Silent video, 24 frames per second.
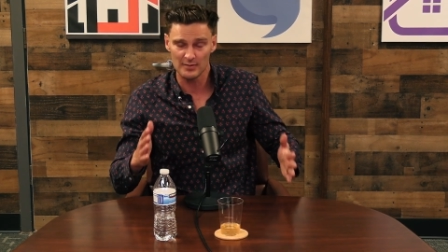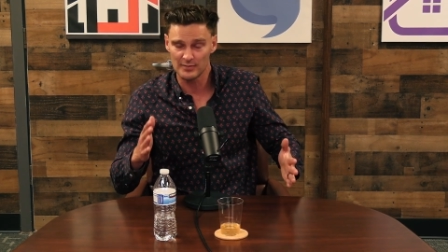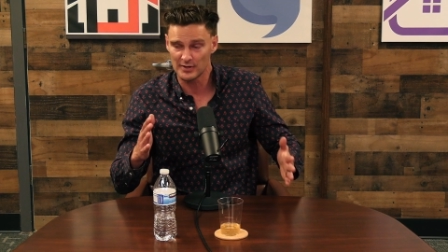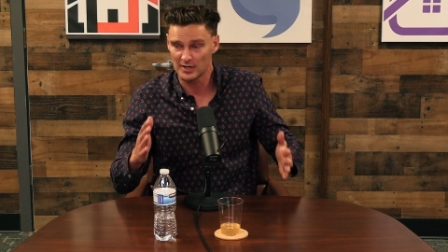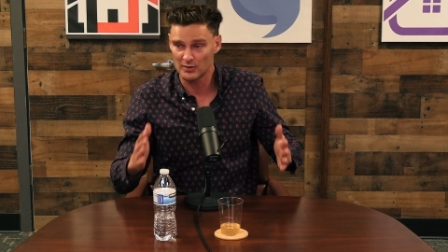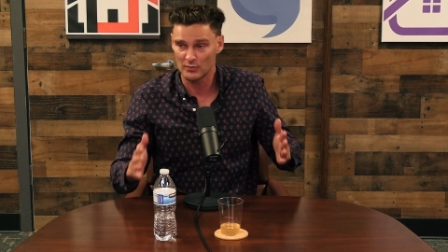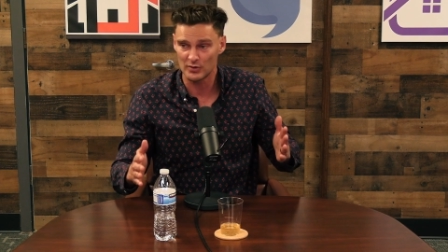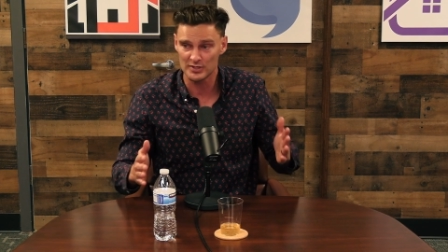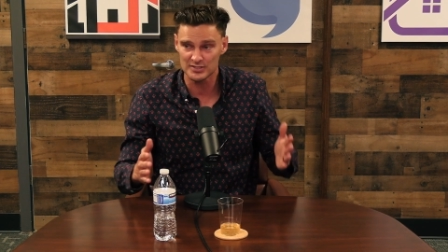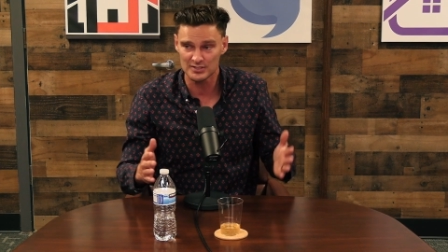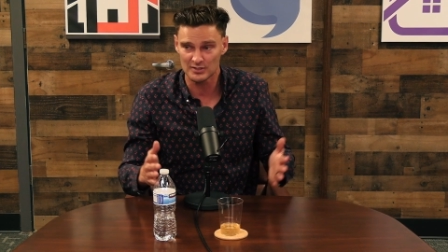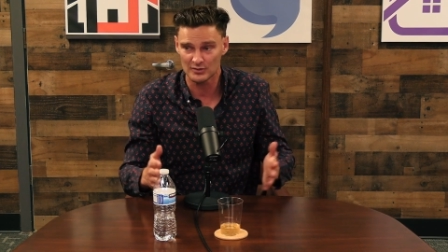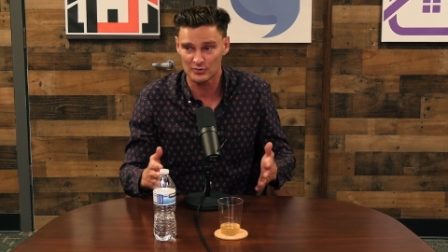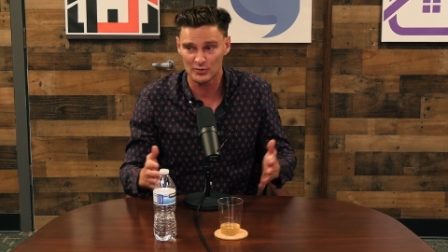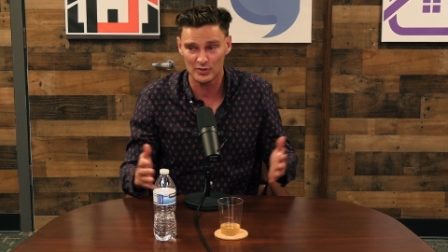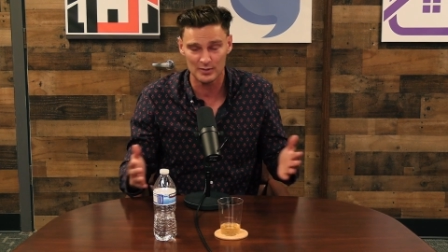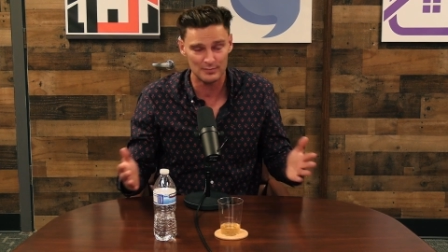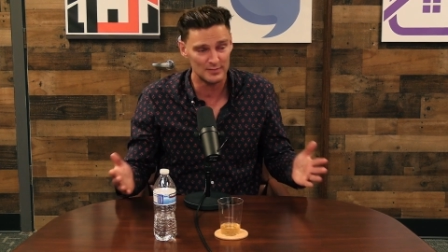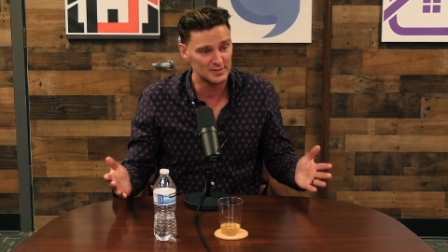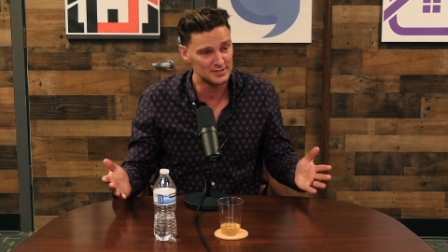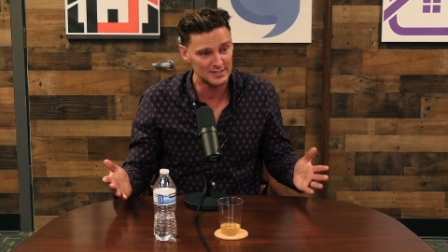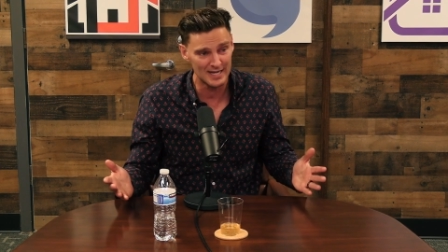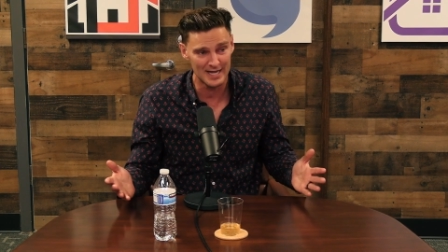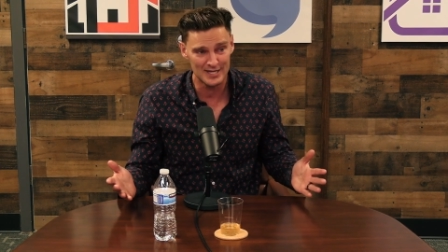but I wasn't quitting
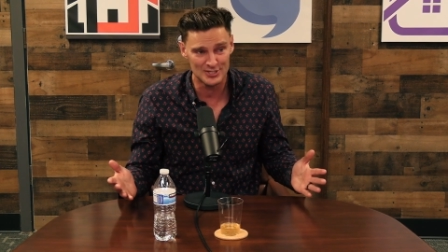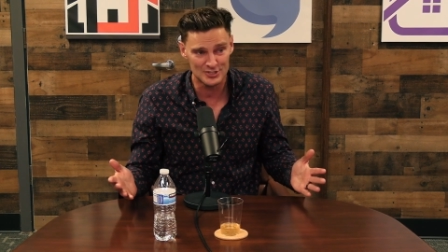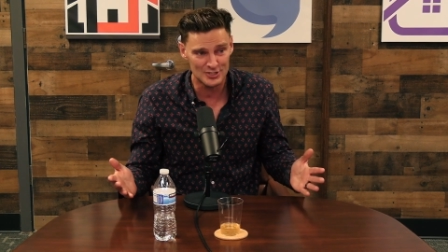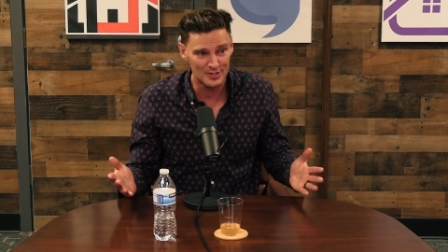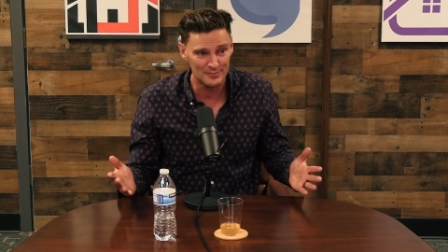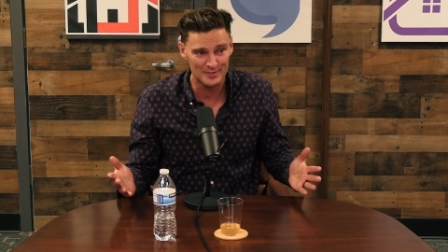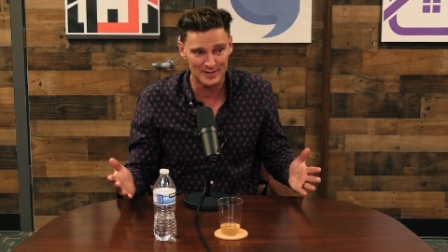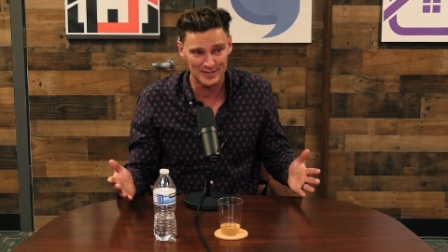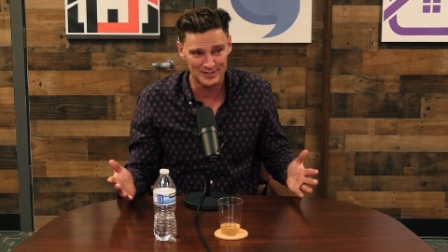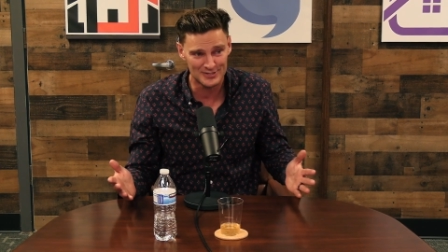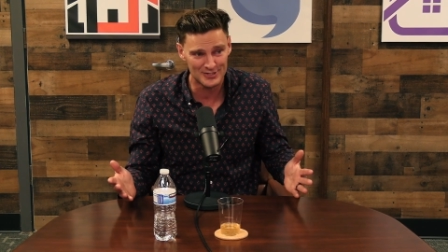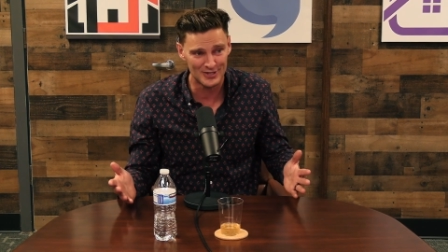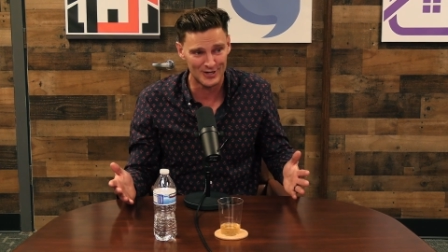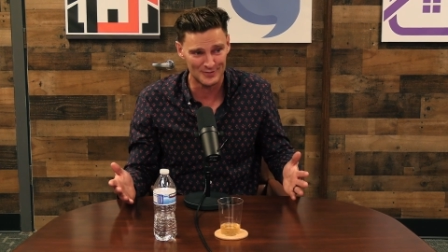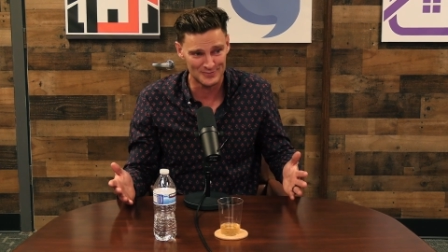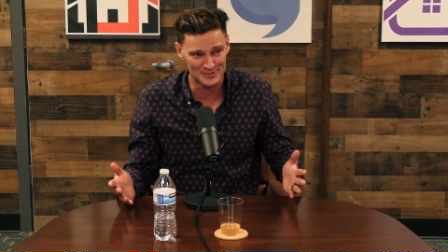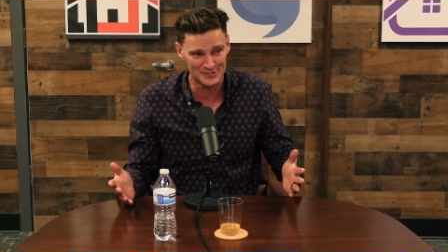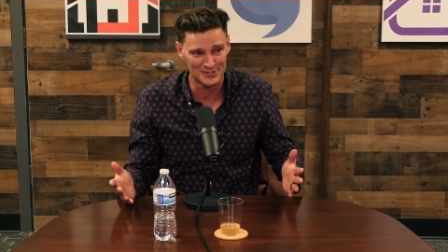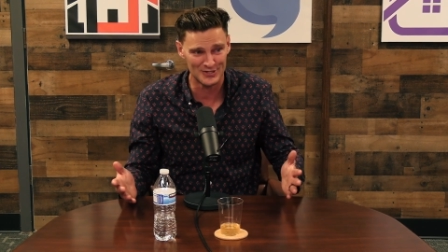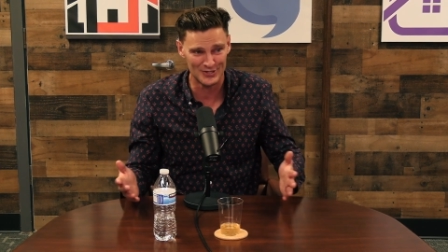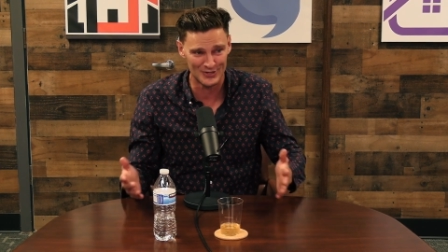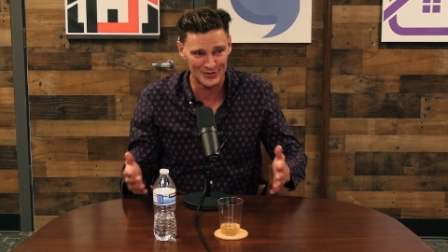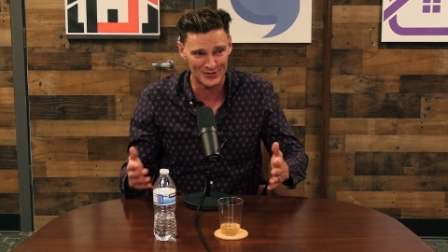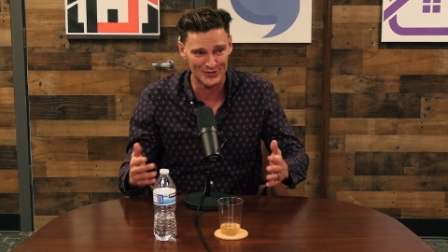my day job anytime
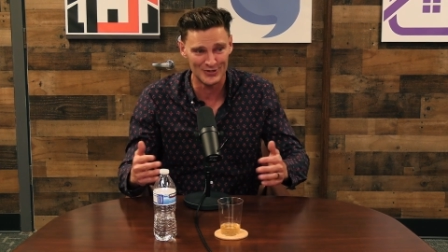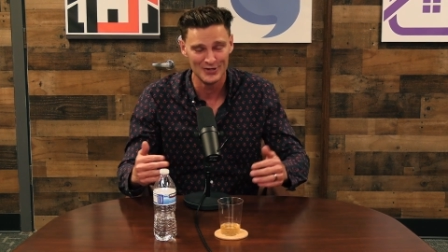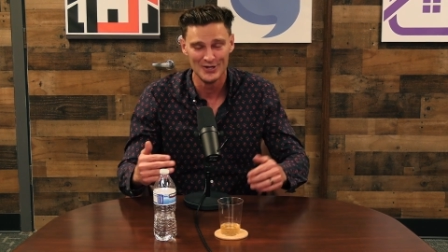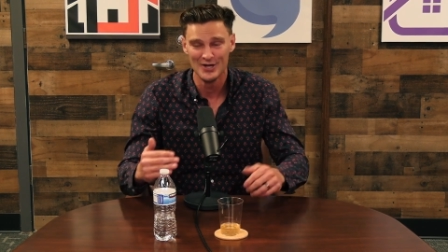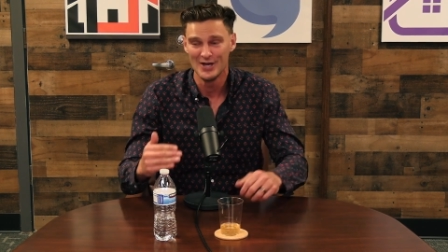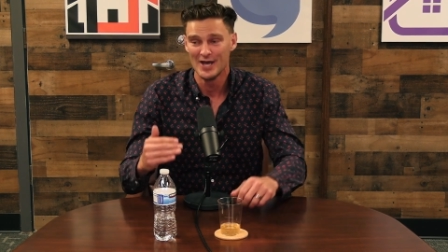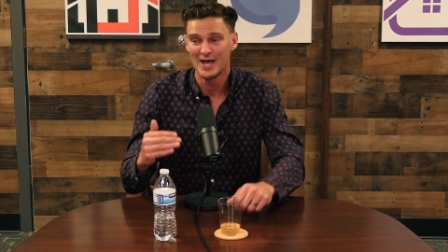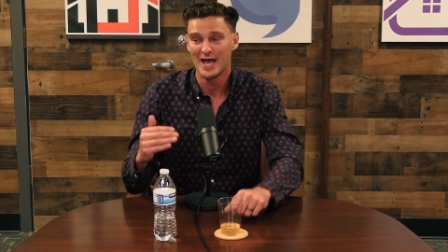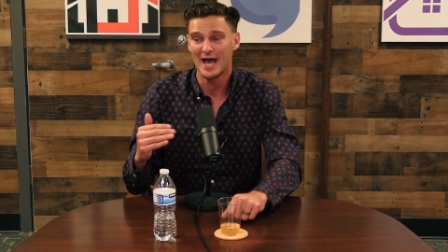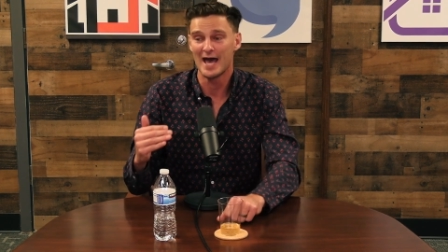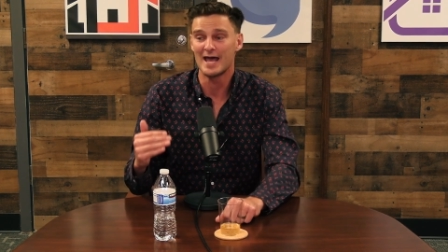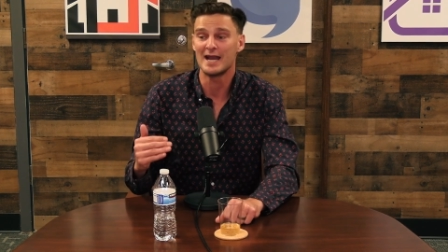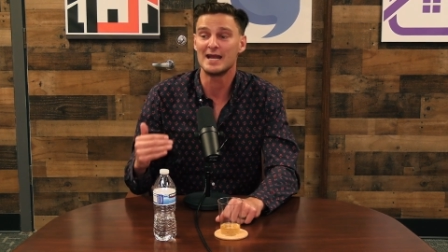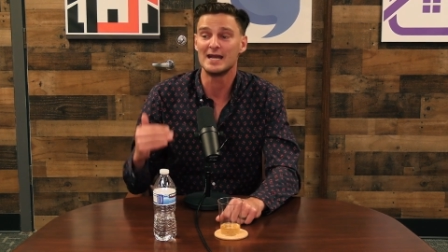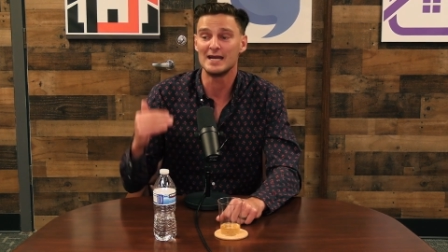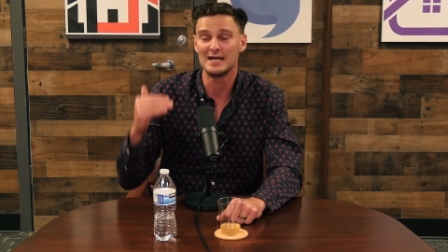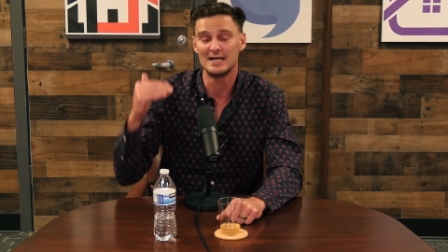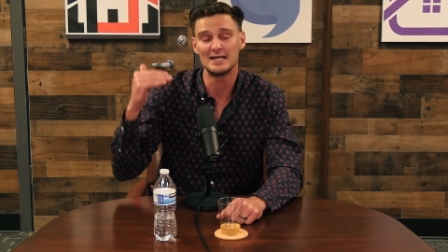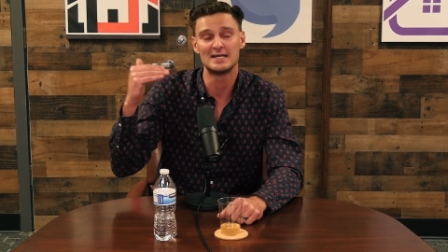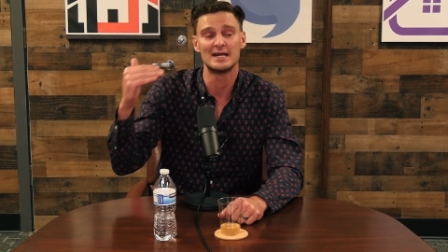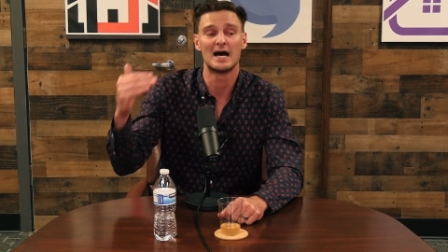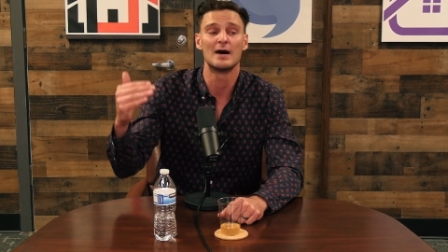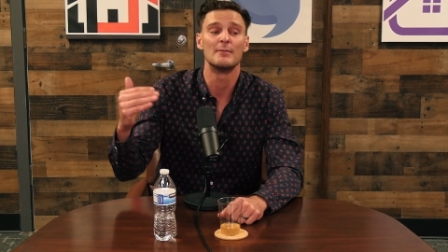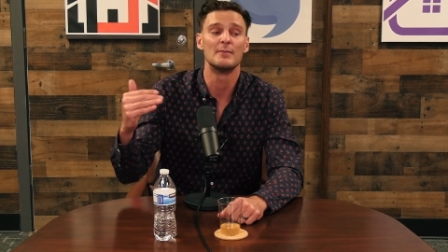soon, and I
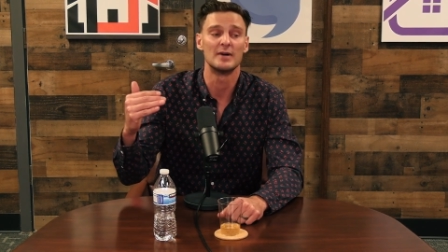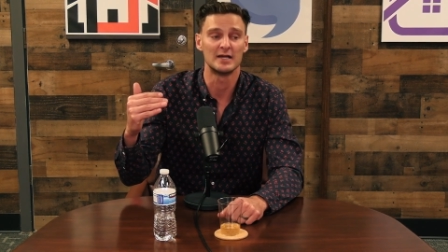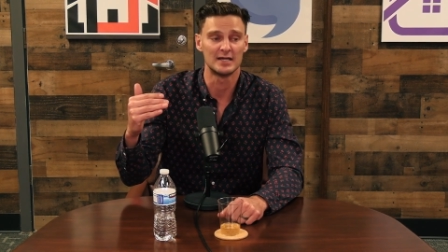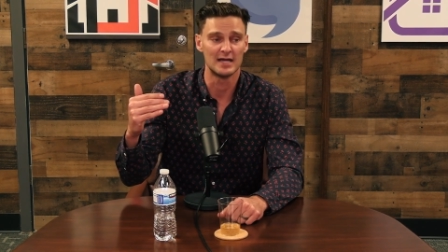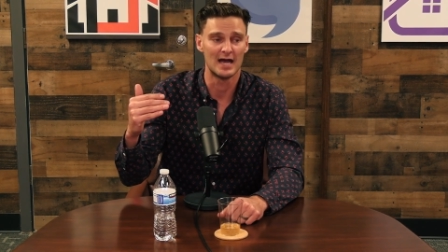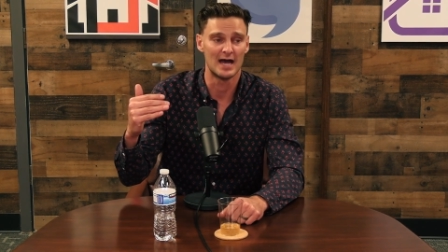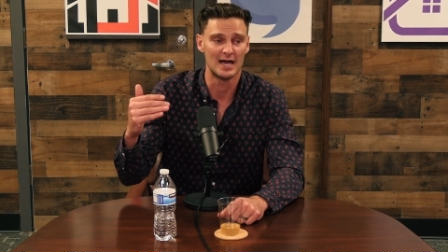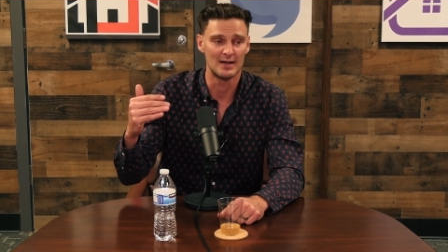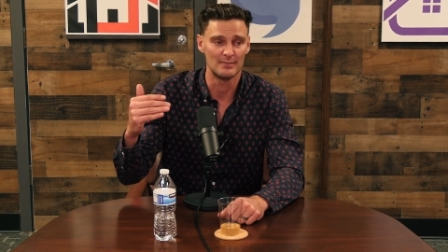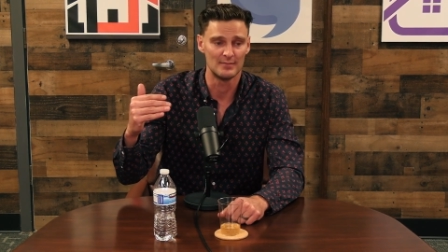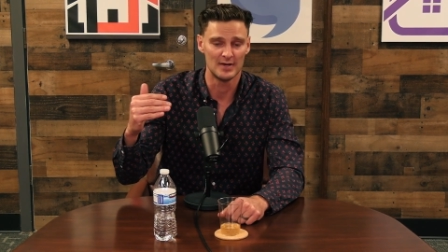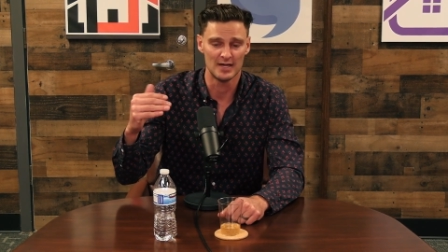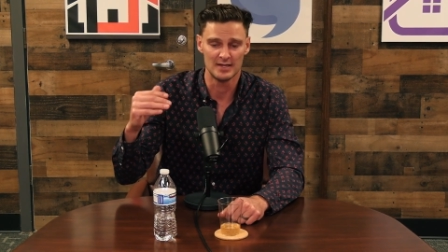needed to up my game.